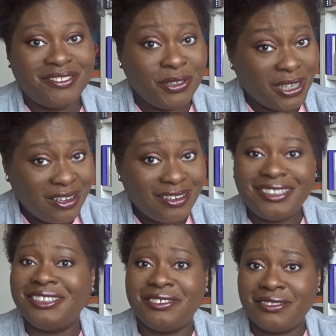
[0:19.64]
Yeah?
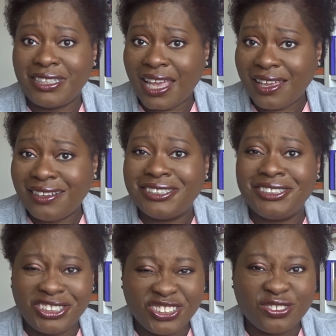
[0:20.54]
Yeah?
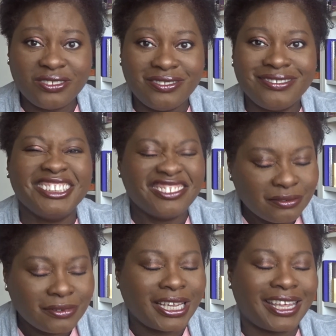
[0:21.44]
You sure?
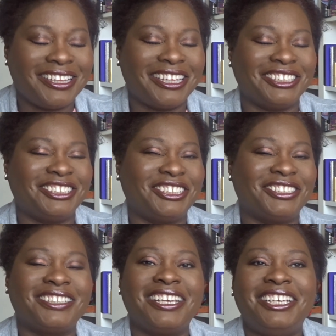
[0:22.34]
Okay, that's
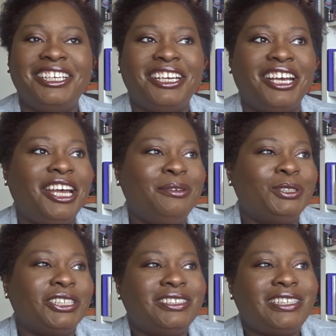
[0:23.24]
good.
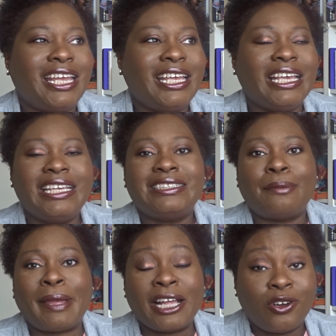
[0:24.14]
So today is
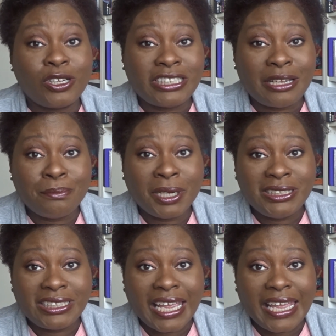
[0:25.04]
Bank Holiday
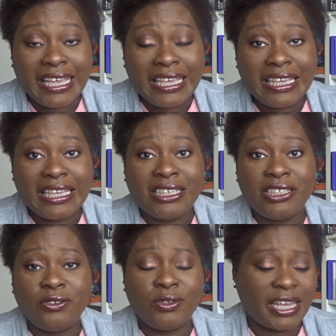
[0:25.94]
Monday in
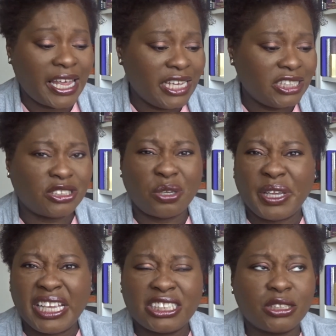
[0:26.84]
the UK. So
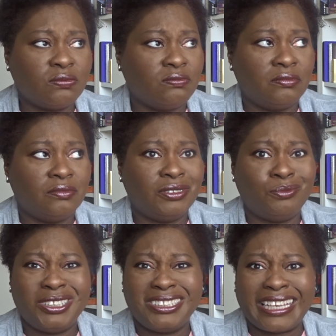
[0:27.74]
it's,
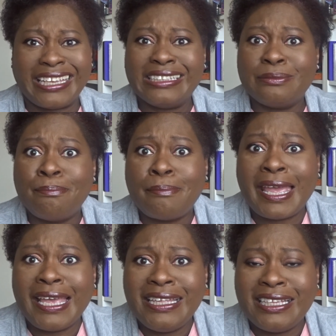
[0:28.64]
what's the date? It's
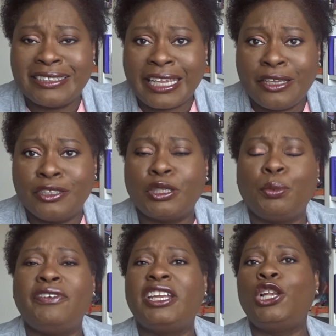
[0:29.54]
May the 2nd. So
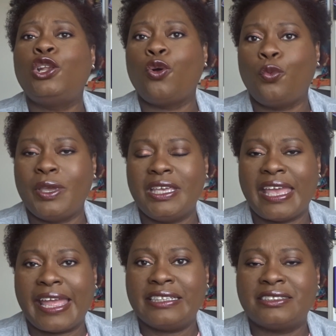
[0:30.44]
we've had a long
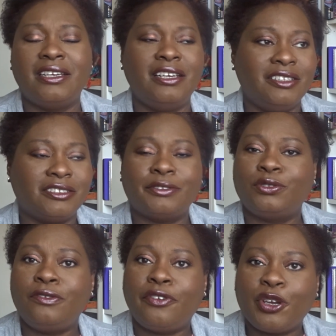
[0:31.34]
weekend. So it's
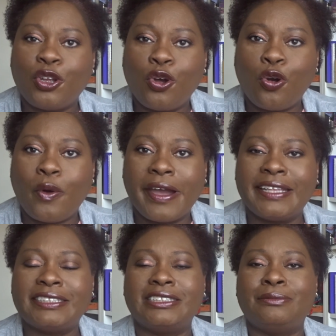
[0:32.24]
all very
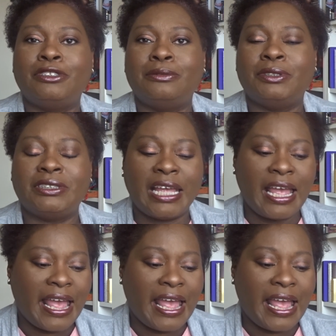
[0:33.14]
quiet at the moment.